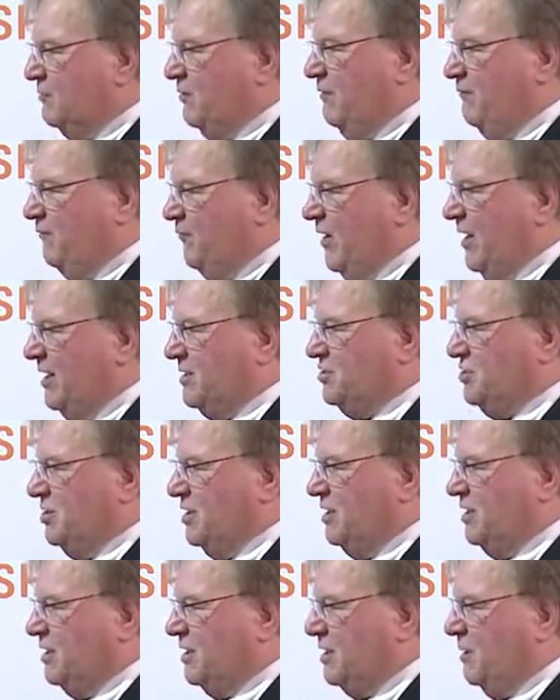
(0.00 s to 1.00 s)
reflection
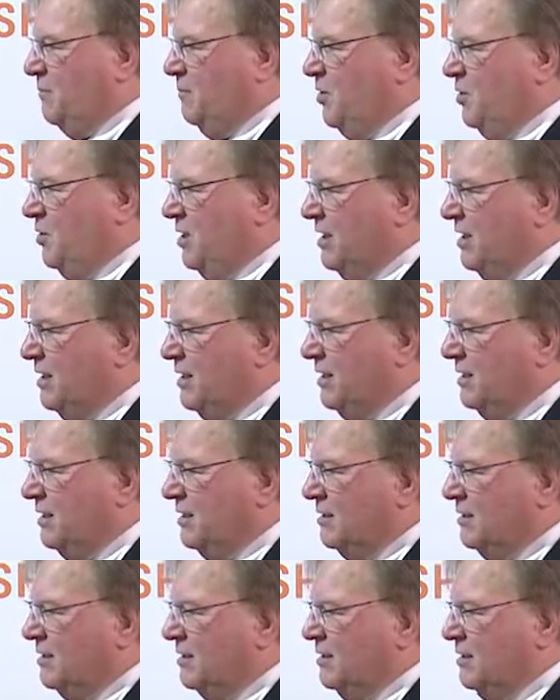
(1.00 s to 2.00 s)
of the community.
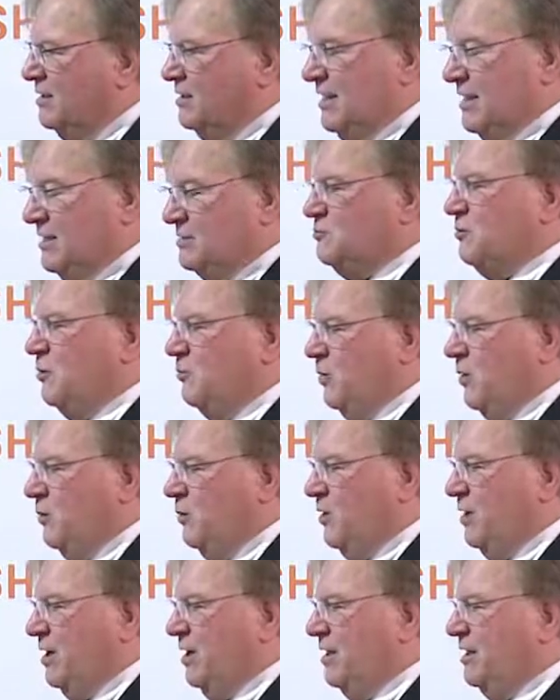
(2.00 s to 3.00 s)
That's what we
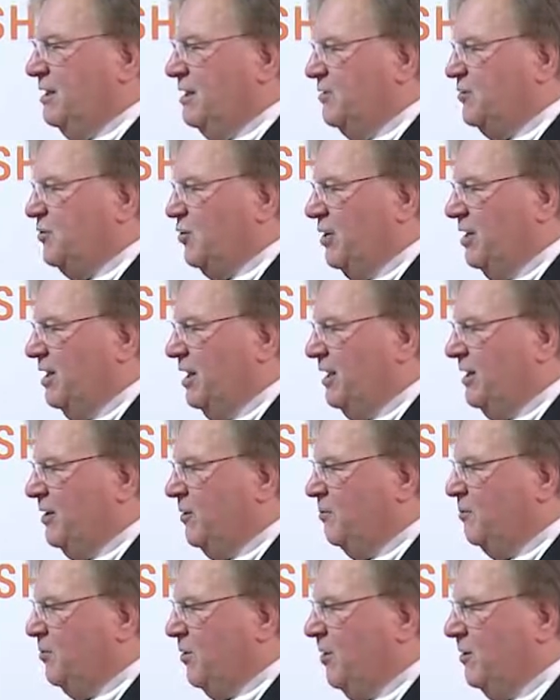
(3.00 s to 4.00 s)
want in the Thought
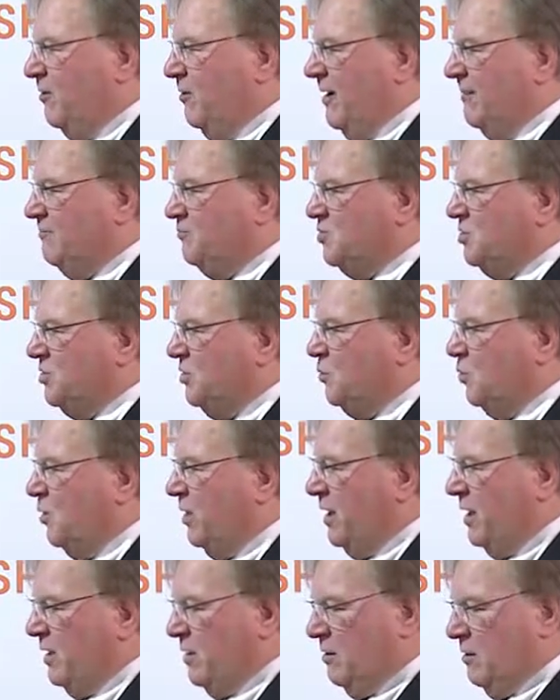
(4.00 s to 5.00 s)
Leader program too,
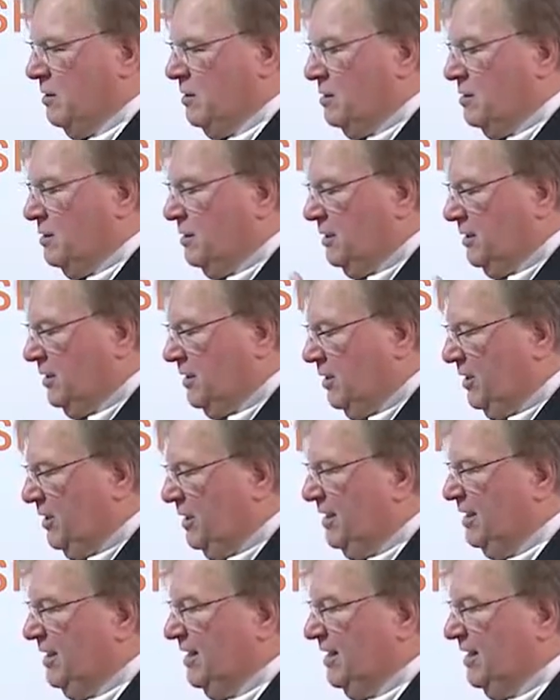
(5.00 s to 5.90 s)
where you need